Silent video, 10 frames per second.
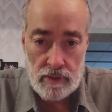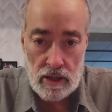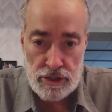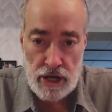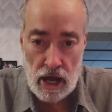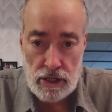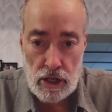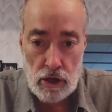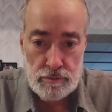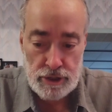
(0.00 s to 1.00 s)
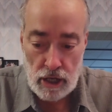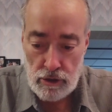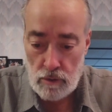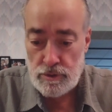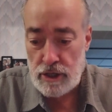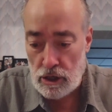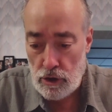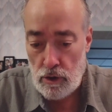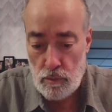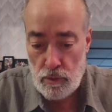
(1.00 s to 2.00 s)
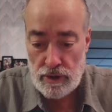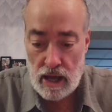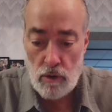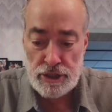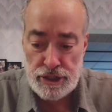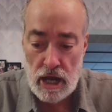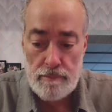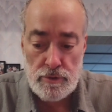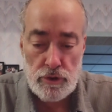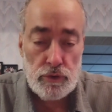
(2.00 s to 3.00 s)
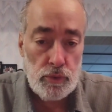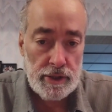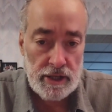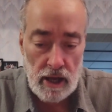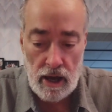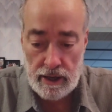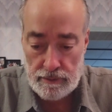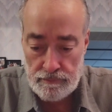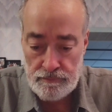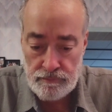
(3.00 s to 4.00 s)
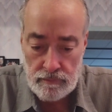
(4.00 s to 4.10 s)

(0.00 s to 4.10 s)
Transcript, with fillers: Shalom, shalom, shalom. We're now in chapter 29,